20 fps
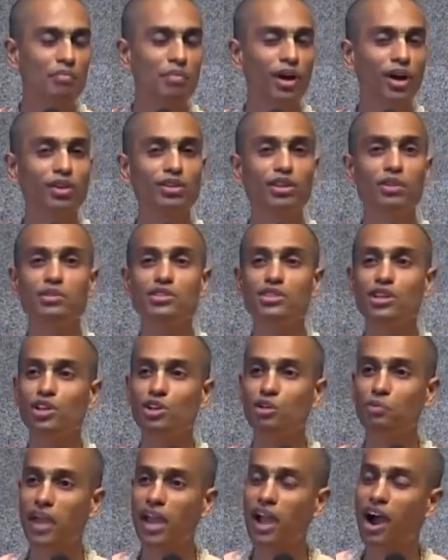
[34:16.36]
Parvata Muni said,
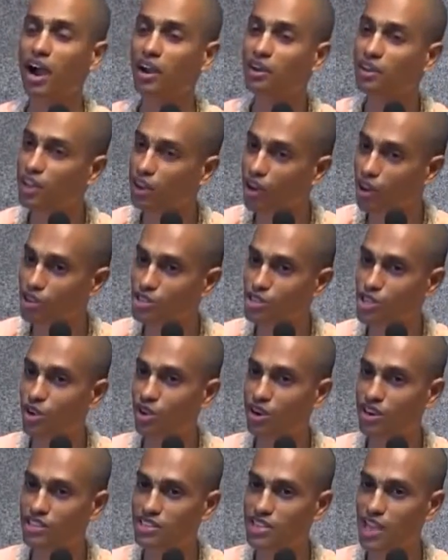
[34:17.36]
you make hunter also
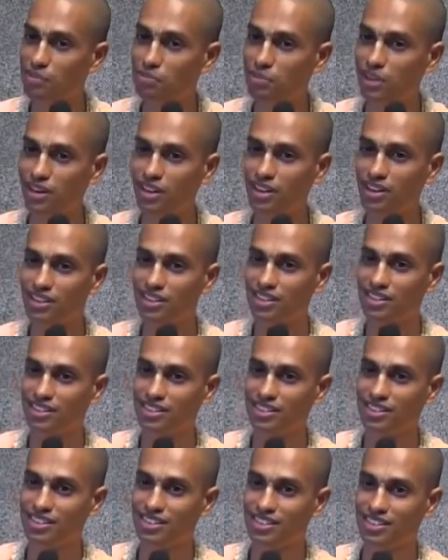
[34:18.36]
your disciple?
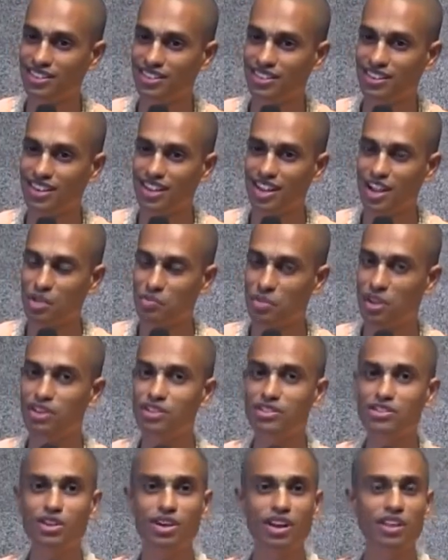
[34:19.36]

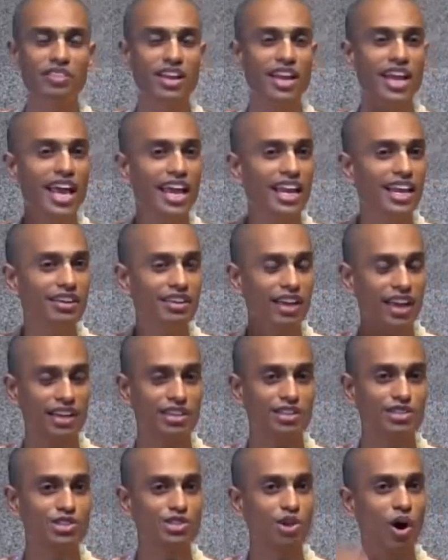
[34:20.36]
Because you are a very
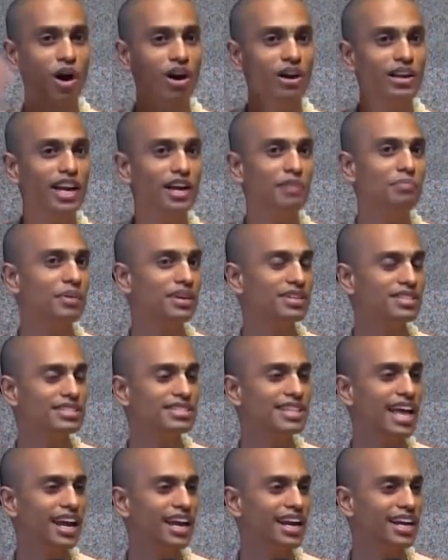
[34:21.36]
exalted
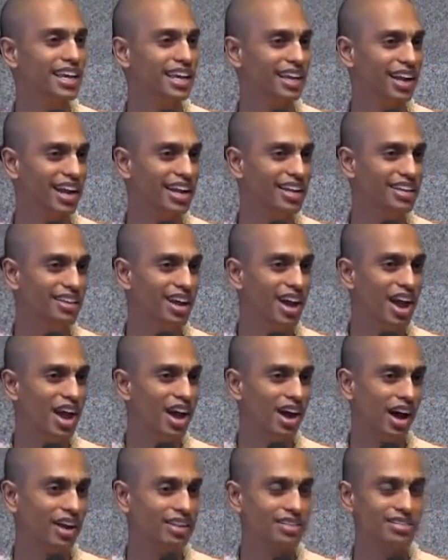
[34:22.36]
personality, right?
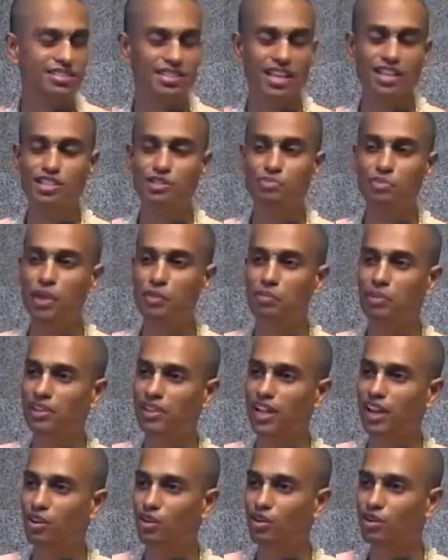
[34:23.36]
And such people,
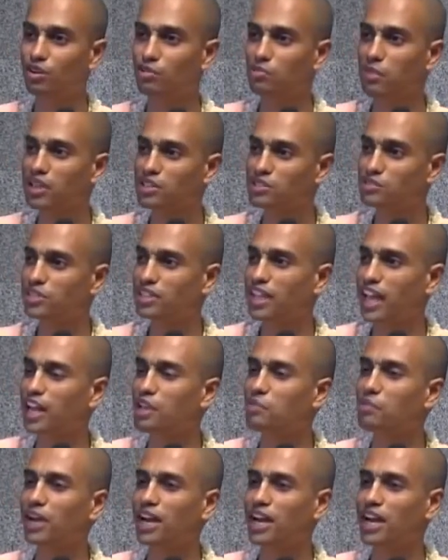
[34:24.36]
they don't mix with
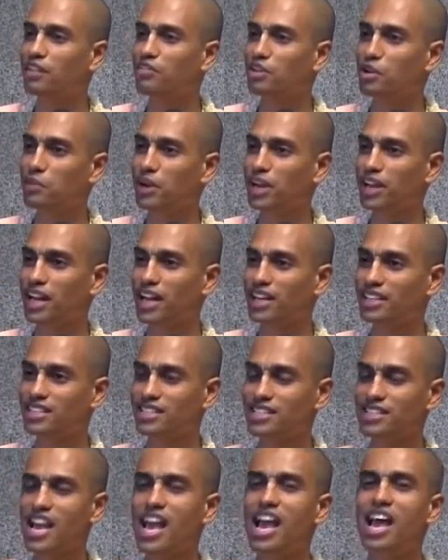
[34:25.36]
anybody and everybody like
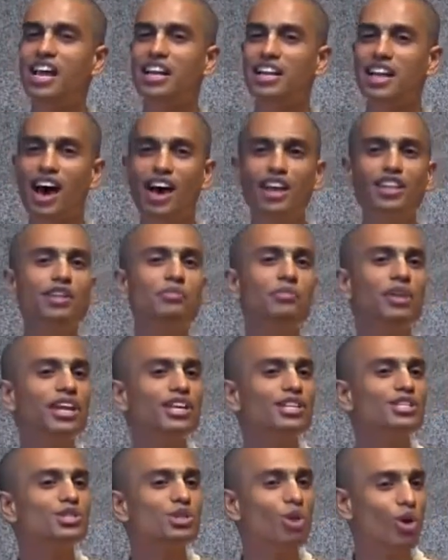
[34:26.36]
this. Narada Muni
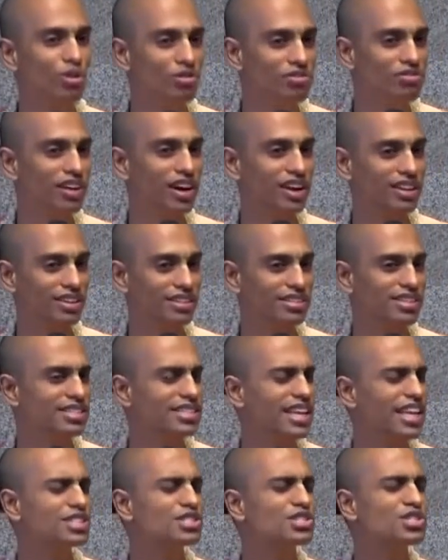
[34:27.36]
is known for this.
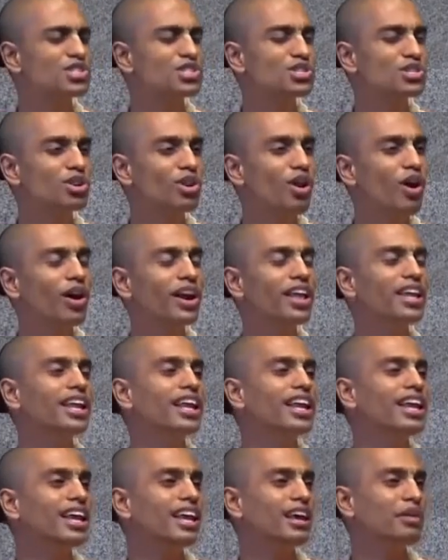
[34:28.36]
He's an
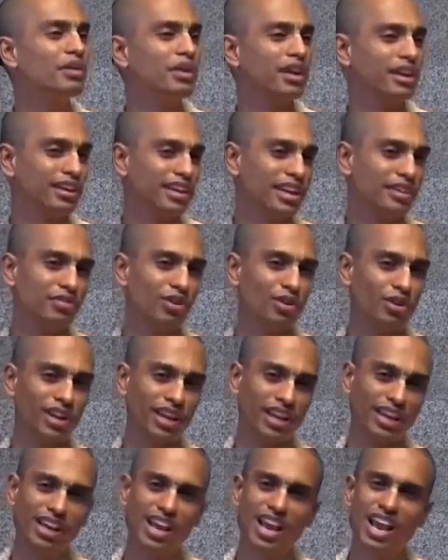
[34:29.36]
extraordinary
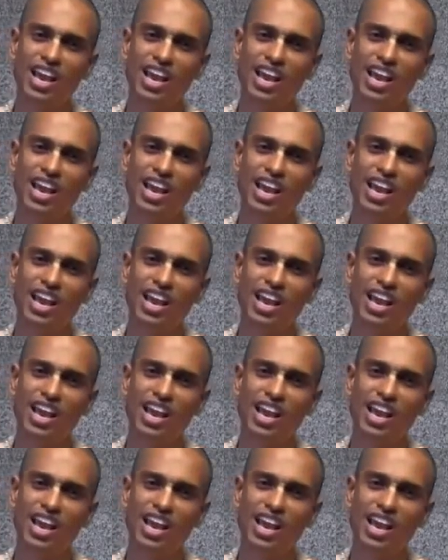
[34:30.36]
devotee.